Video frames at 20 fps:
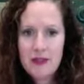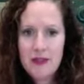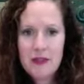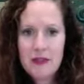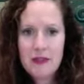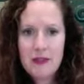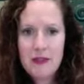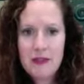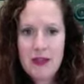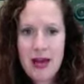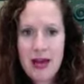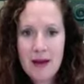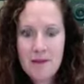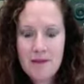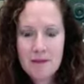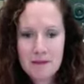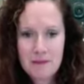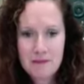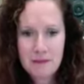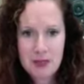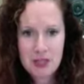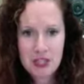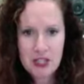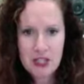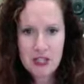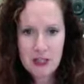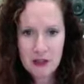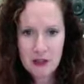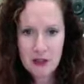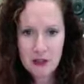that
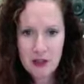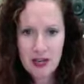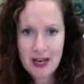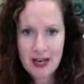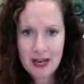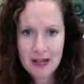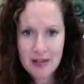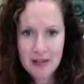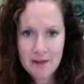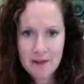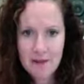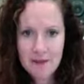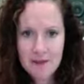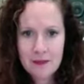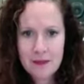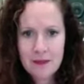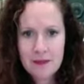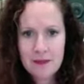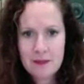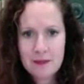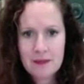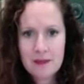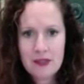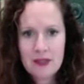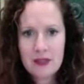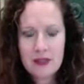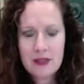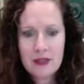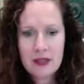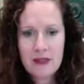particular item,
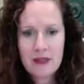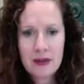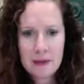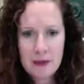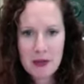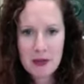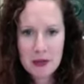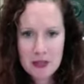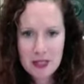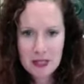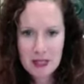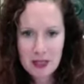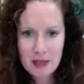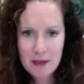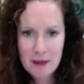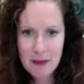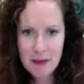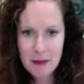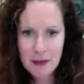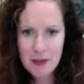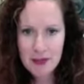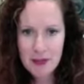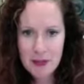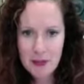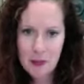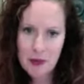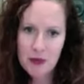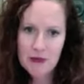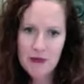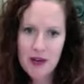if I posted it on my personal
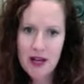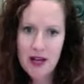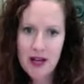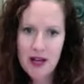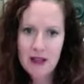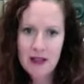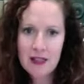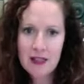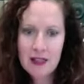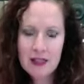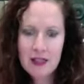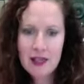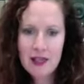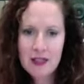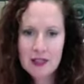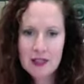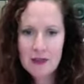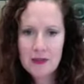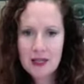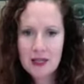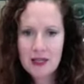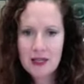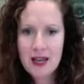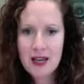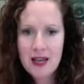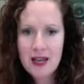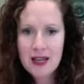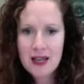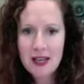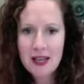profile, I'd just be like,
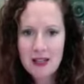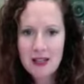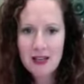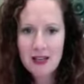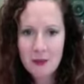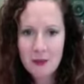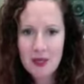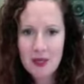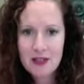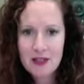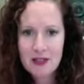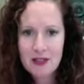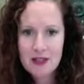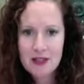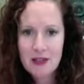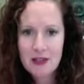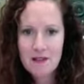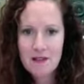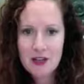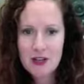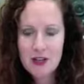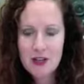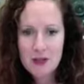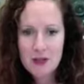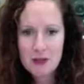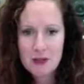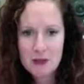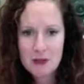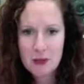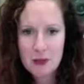hey, Kate and I went and saw Avengers.
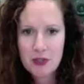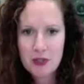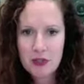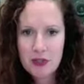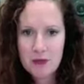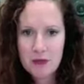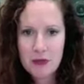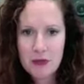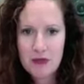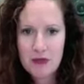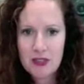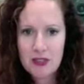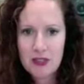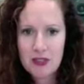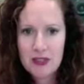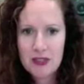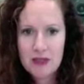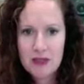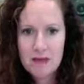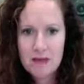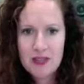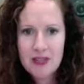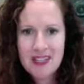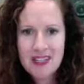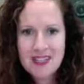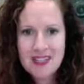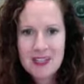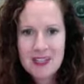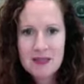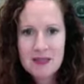It was a pretty good movie.
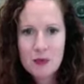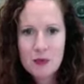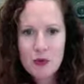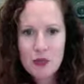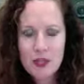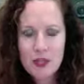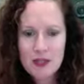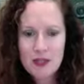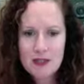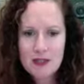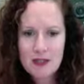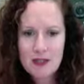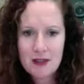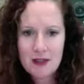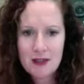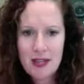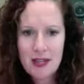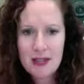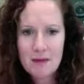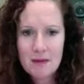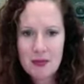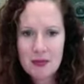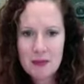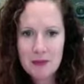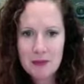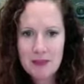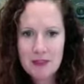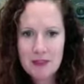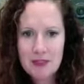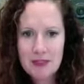Because that's more just letting
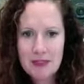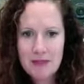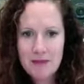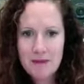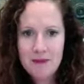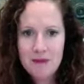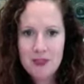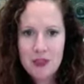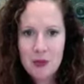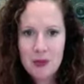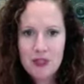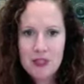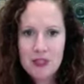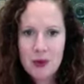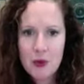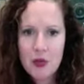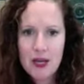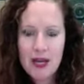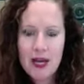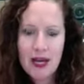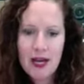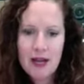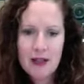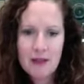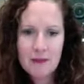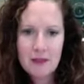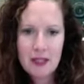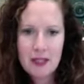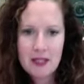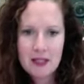people know what's going on,
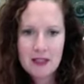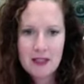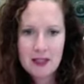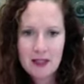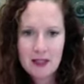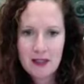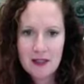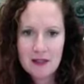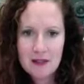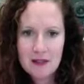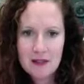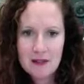and because they